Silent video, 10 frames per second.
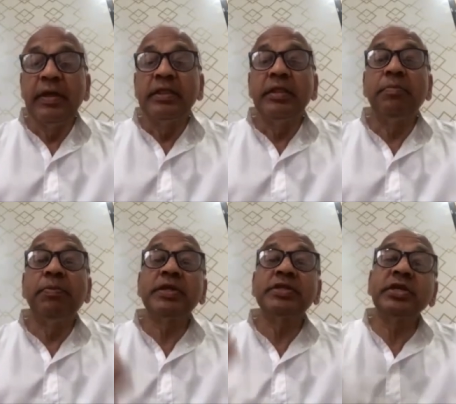the
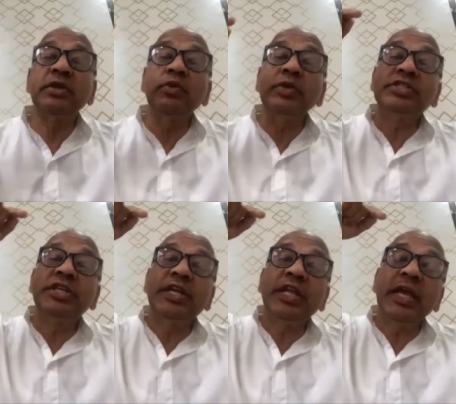person who is
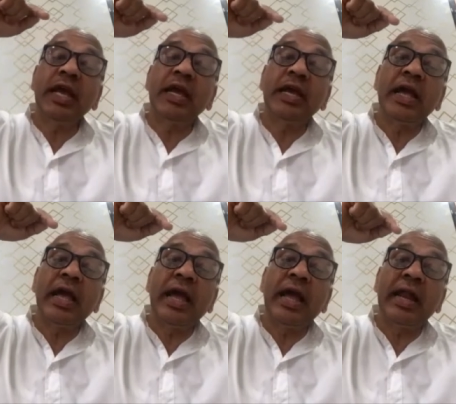sitting
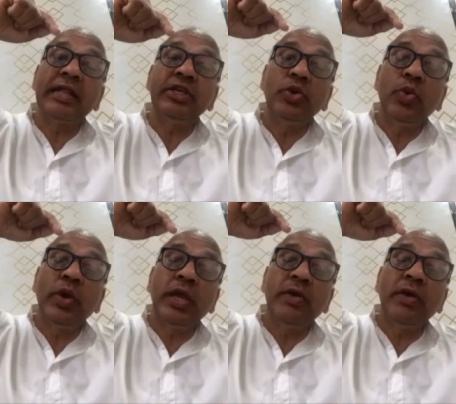at
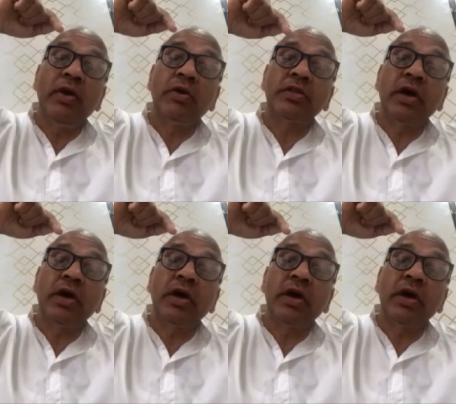yogi or